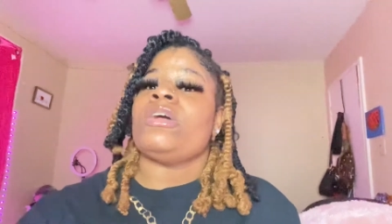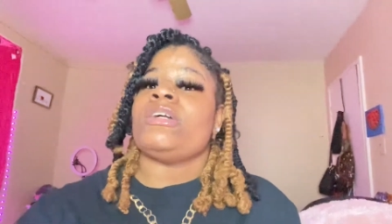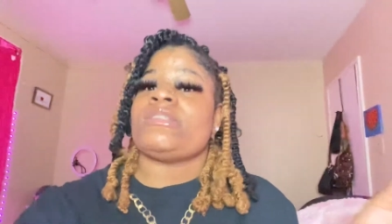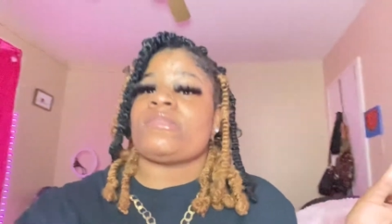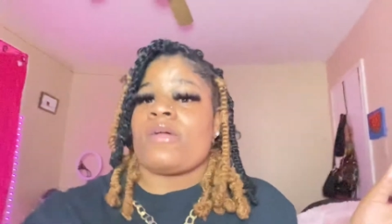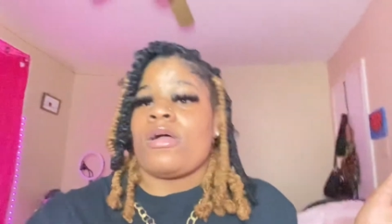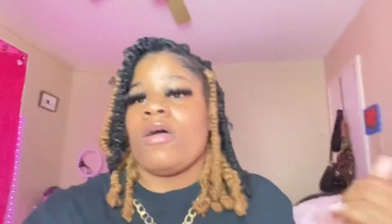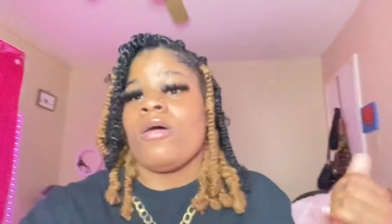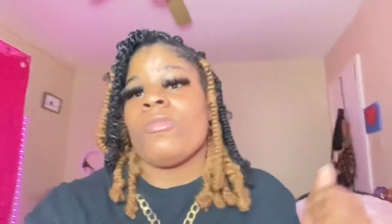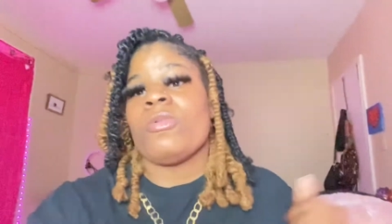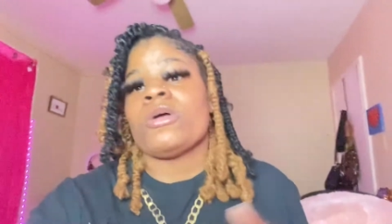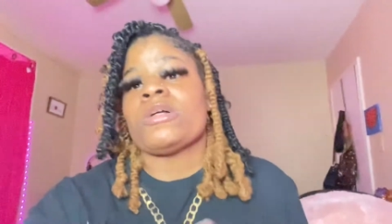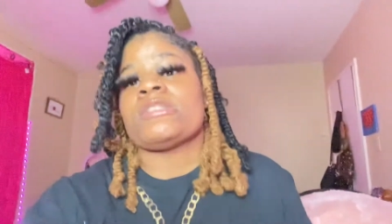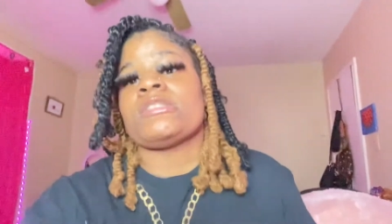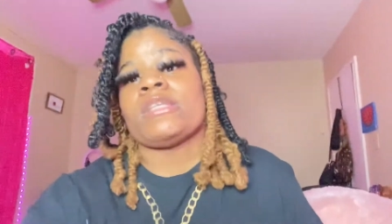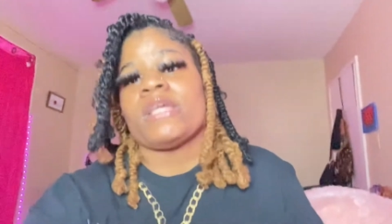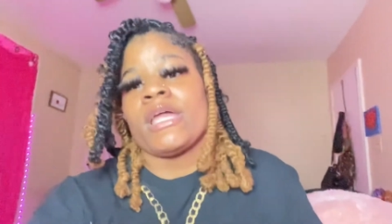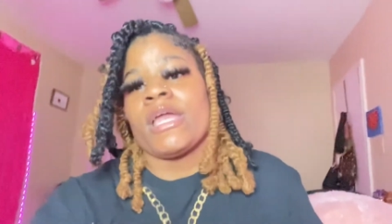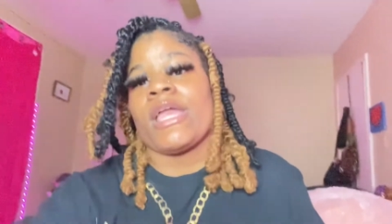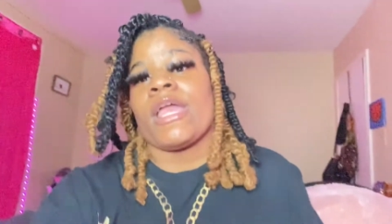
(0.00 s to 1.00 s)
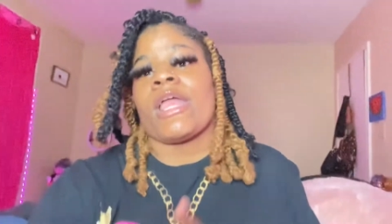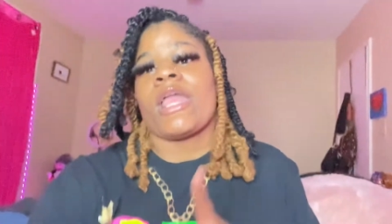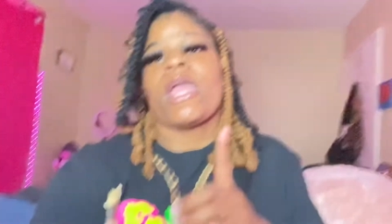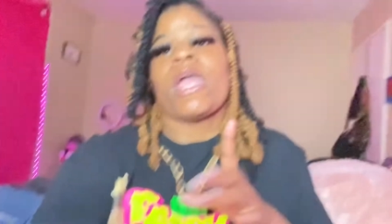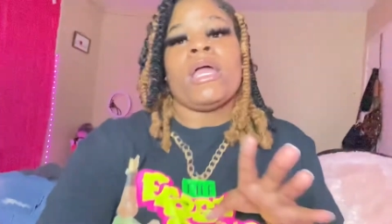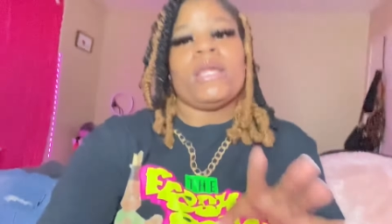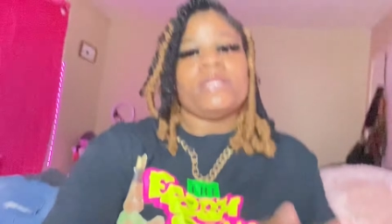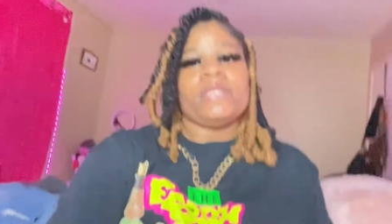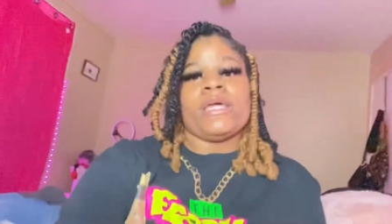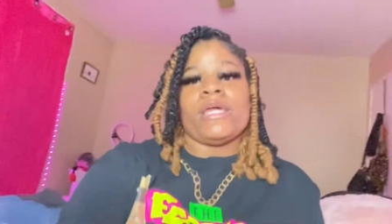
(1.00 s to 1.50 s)
His homeboy said
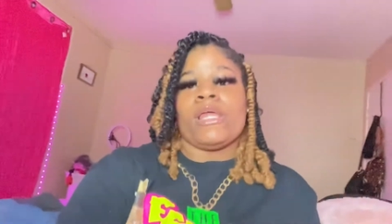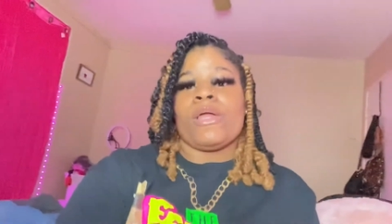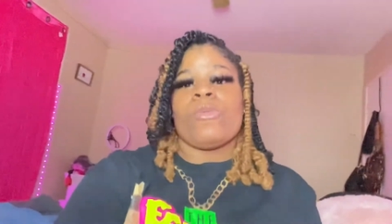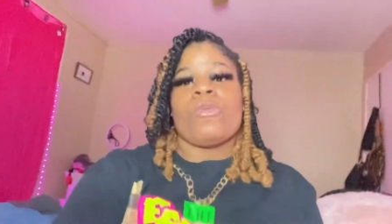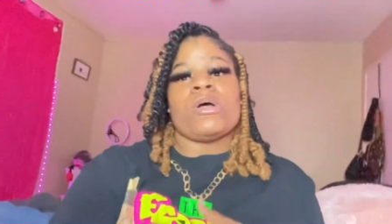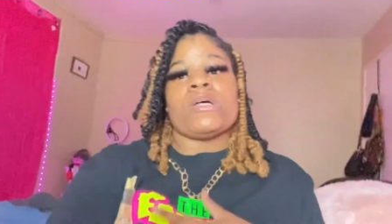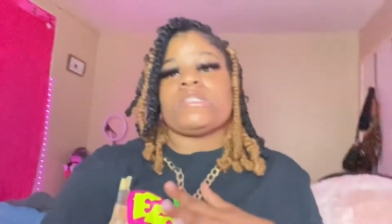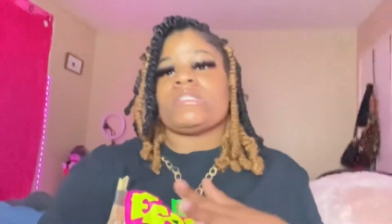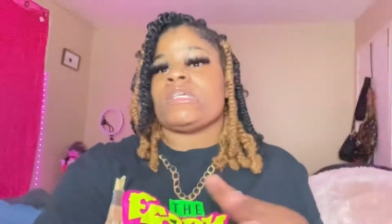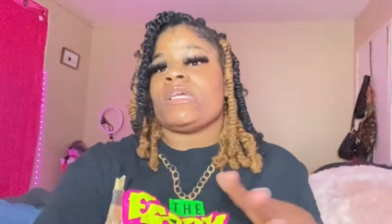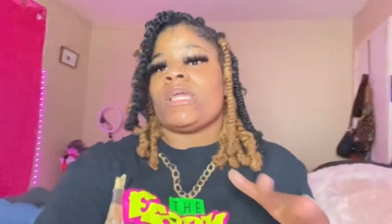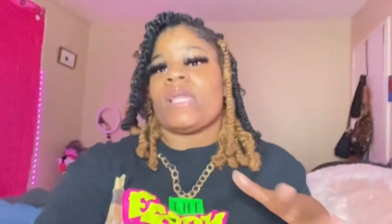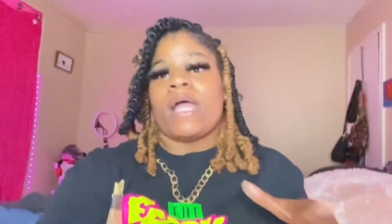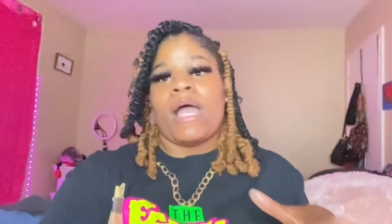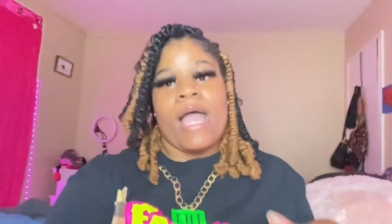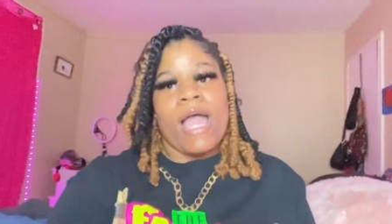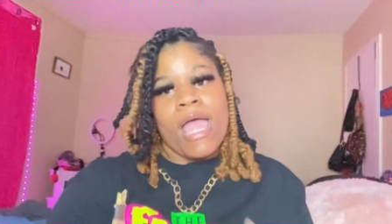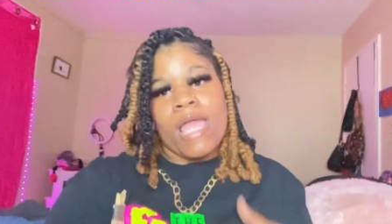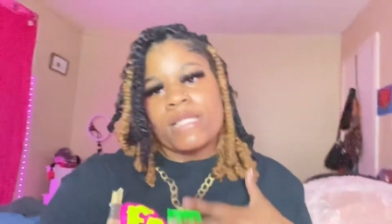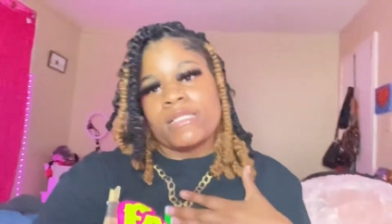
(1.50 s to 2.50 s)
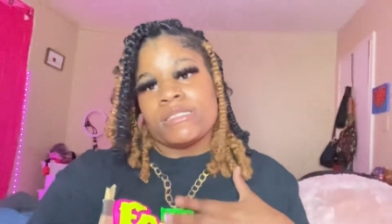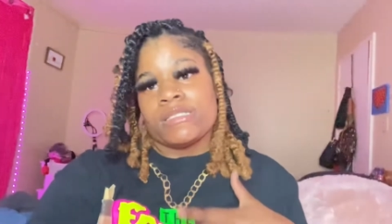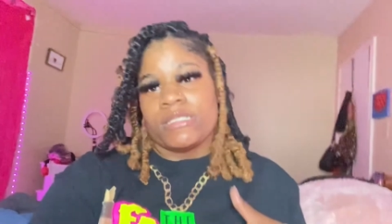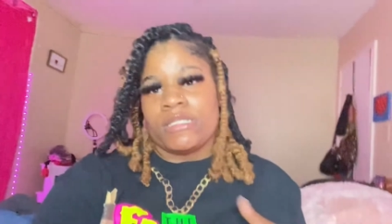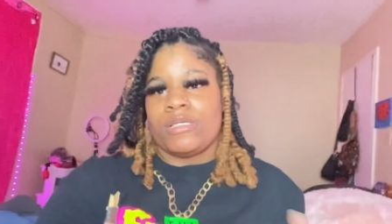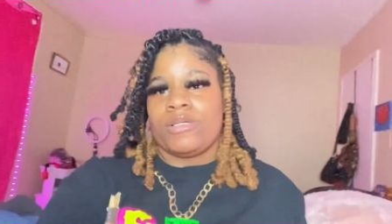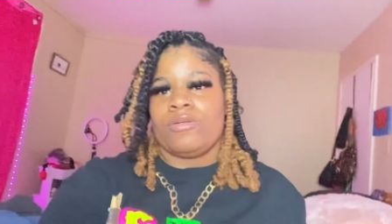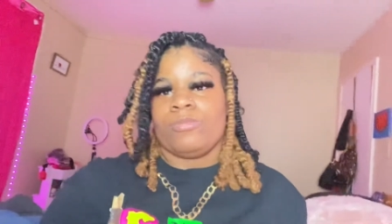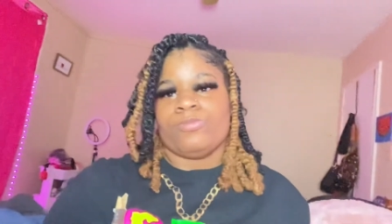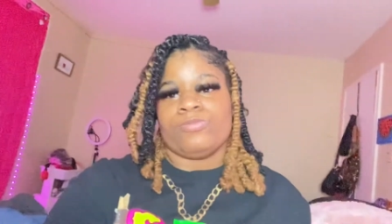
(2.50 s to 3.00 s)
that it wasn't hot to
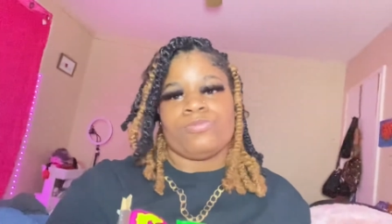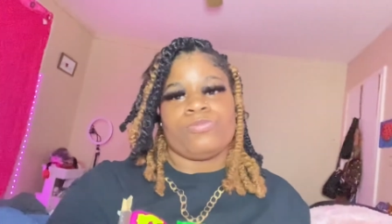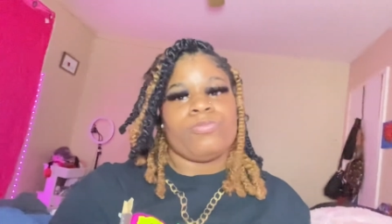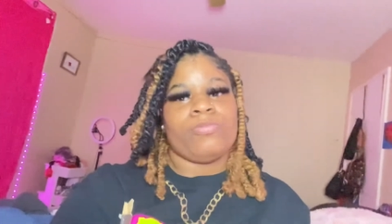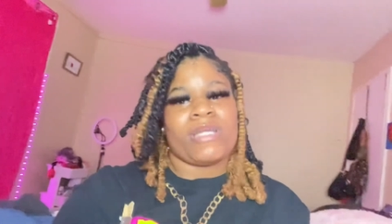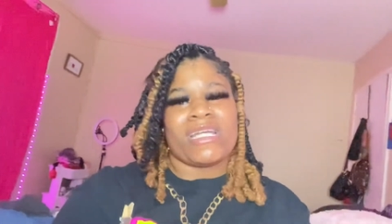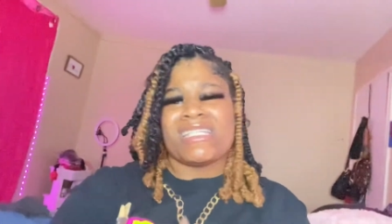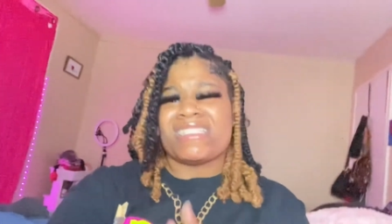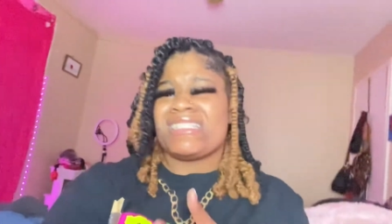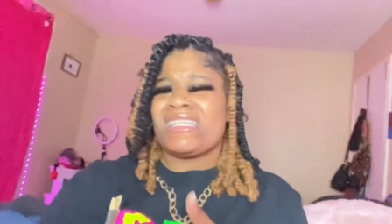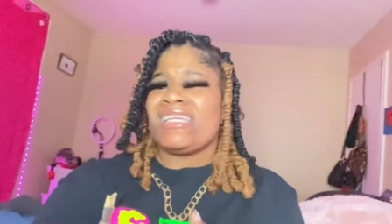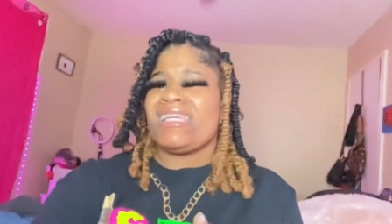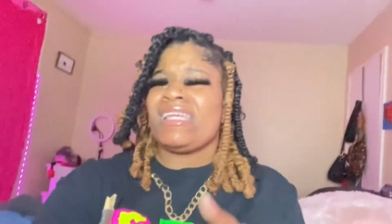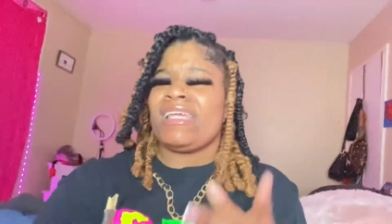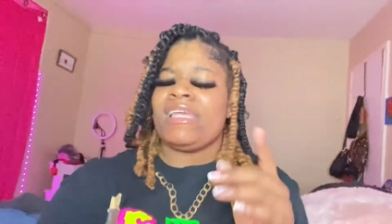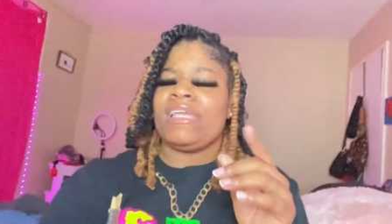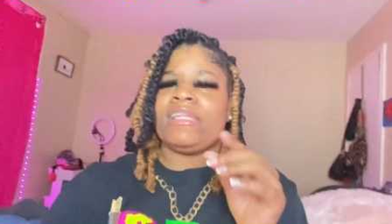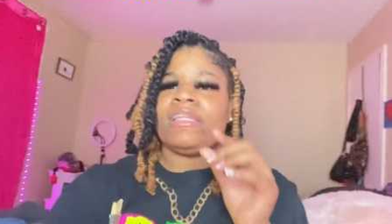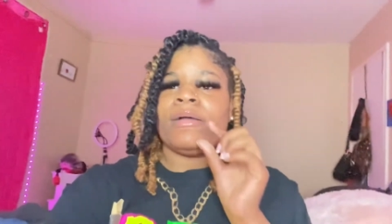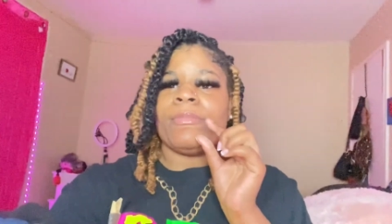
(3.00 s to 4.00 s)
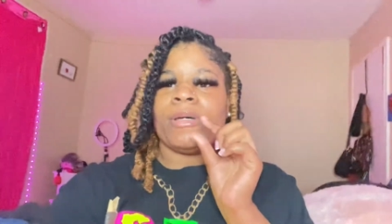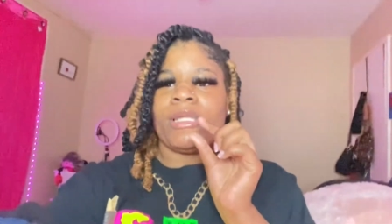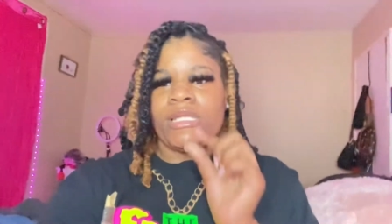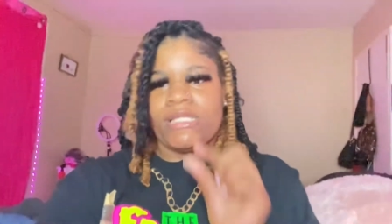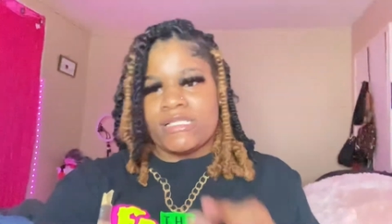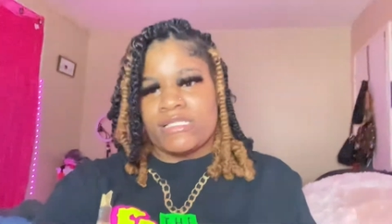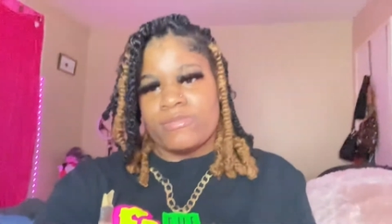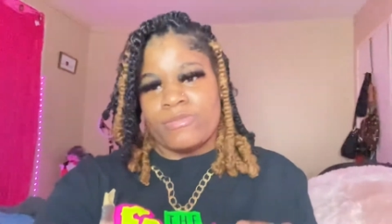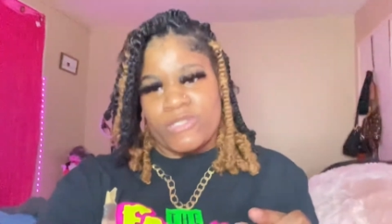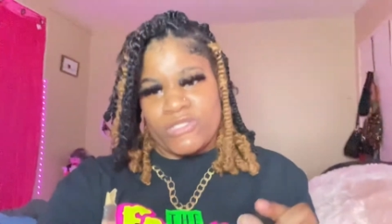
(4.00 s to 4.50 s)
him because he ain't eating about
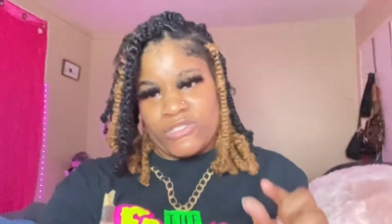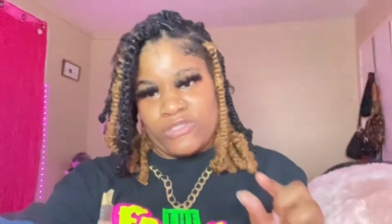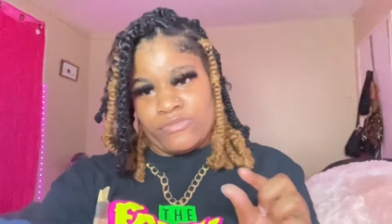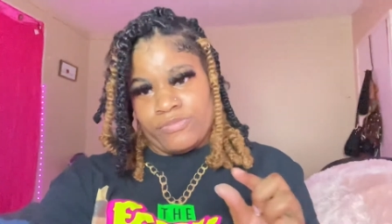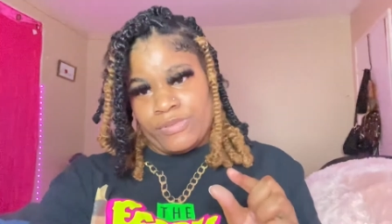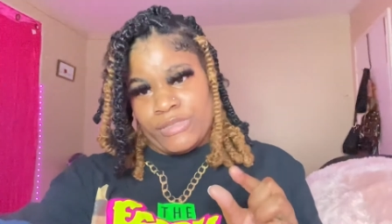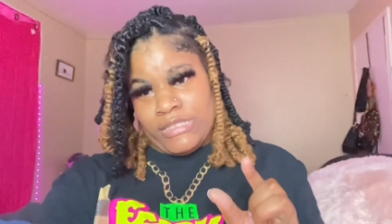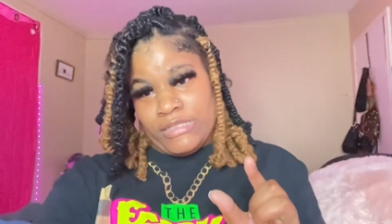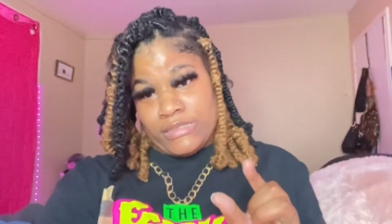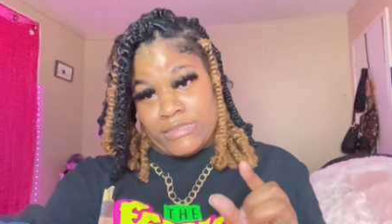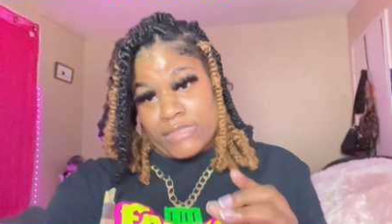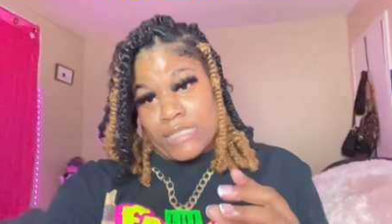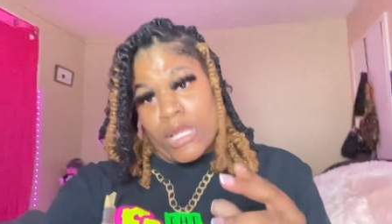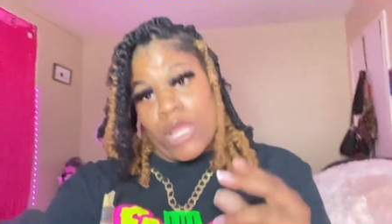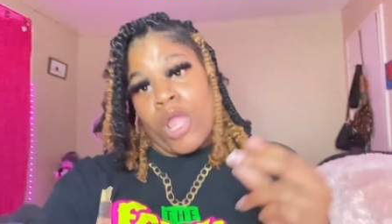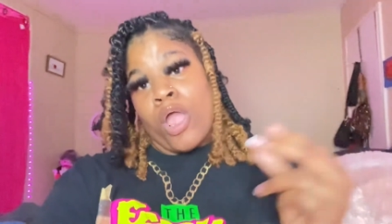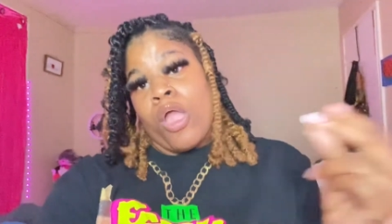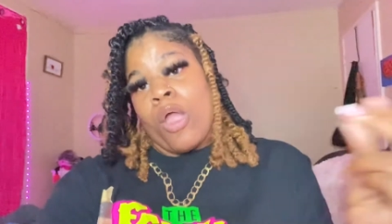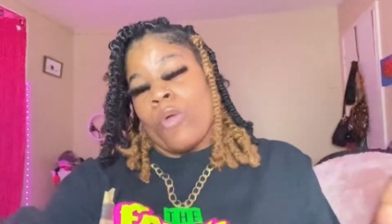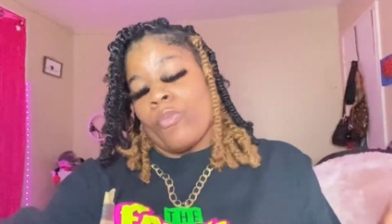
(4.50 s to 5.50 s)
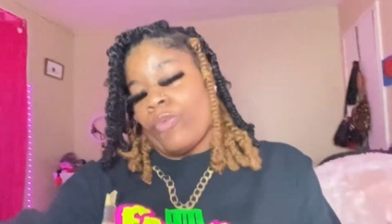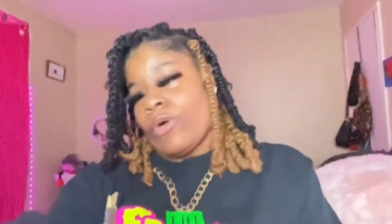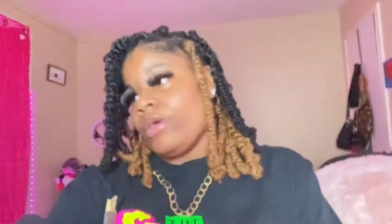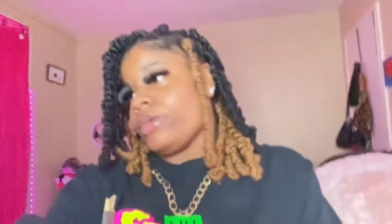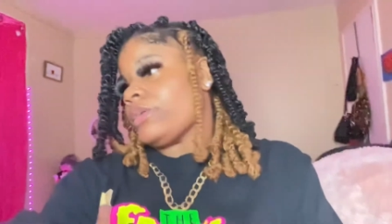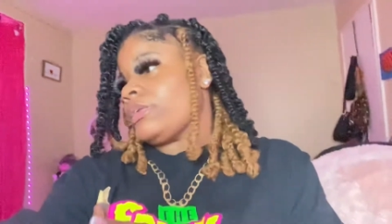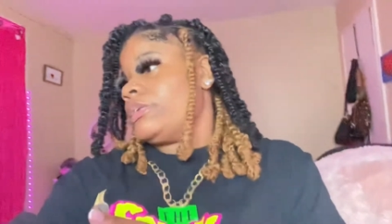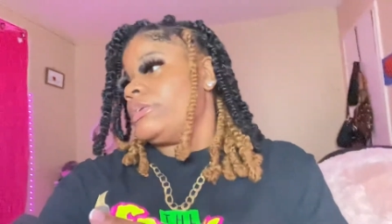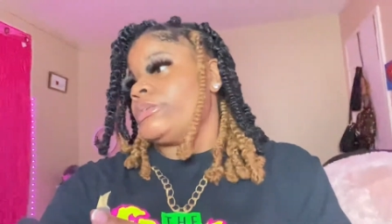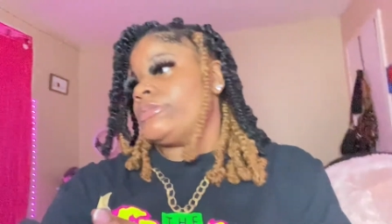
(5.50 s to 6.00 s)
this much of the piece. Roll
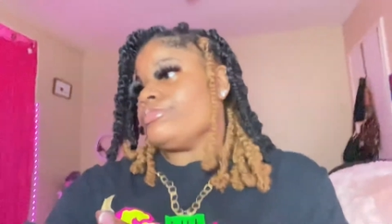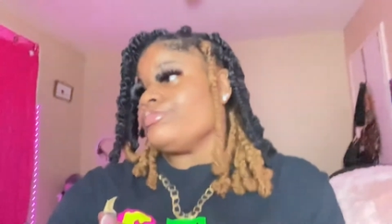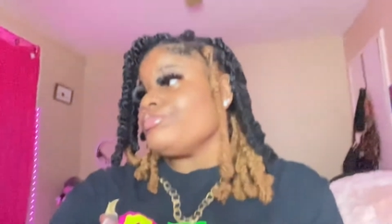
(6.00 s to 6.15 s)
clip.